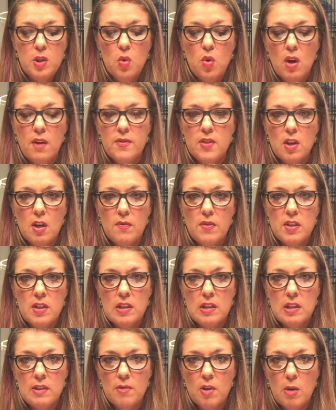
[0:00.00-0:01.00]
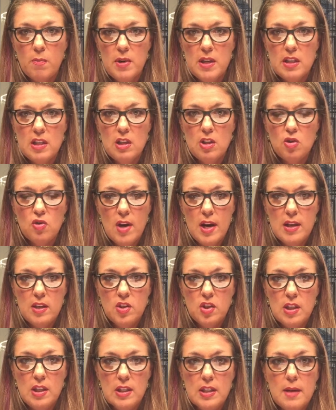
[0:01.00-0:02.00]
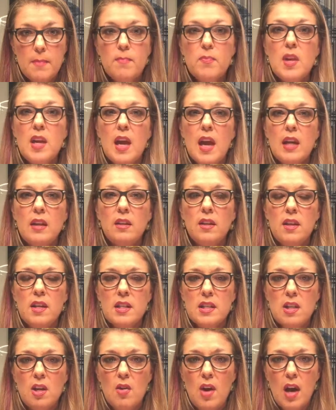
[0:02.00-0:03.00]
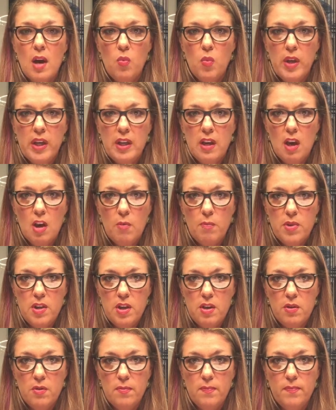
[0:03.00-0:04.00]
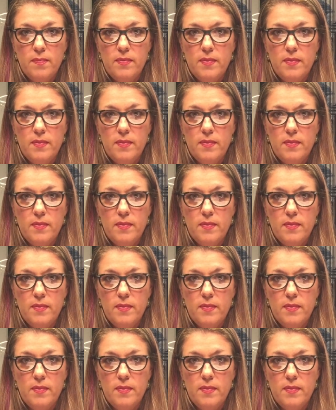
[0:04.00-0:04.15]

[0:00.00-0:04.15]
the 12 services of RPC Strategies and let us know how we can help you.